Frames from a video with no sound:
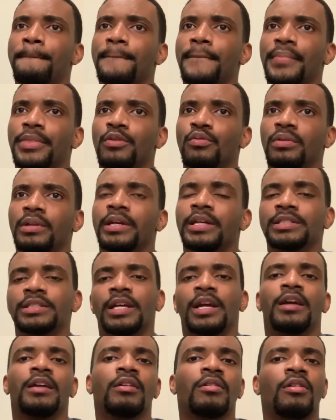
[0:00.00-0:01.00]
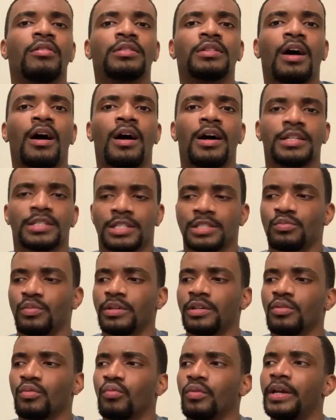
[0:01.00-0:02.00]
you really get to hear your own thoughts because when
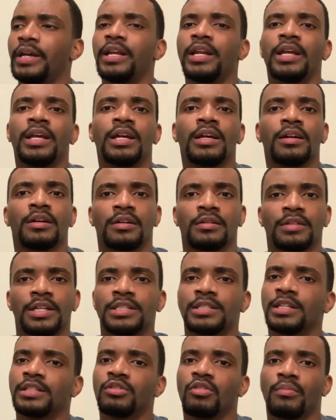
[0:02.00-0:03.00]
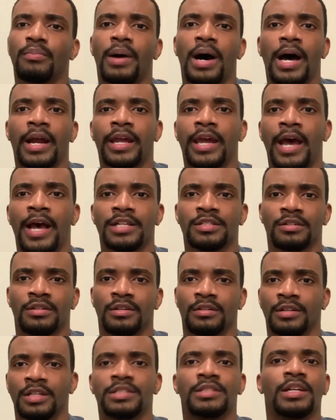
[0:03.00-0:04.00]
you're reading or listening to a podcast or you're
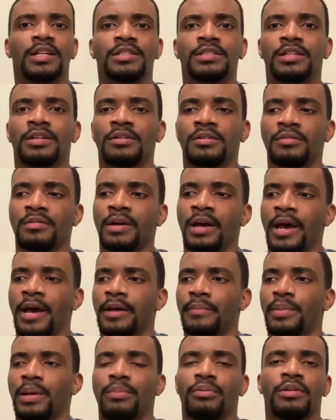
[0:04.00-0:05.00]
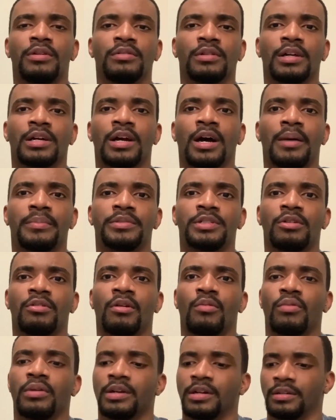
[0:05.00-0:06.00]
listening to people you look up to or
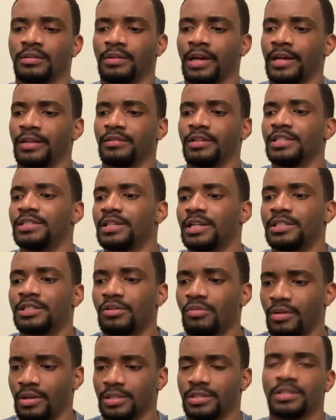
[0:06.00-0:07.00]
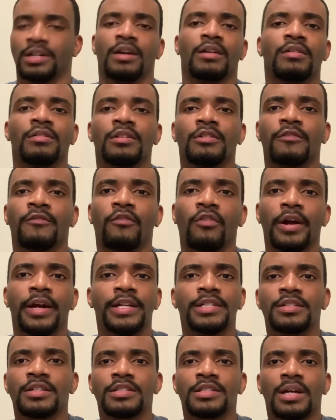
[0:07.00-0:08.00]
when you're like listening to a circle of
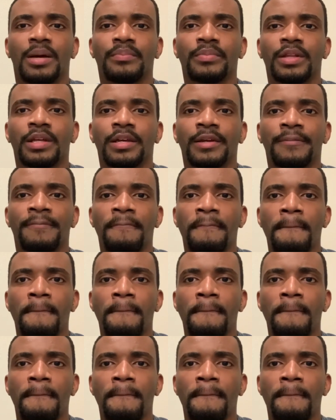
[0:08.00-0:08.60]
friends or something,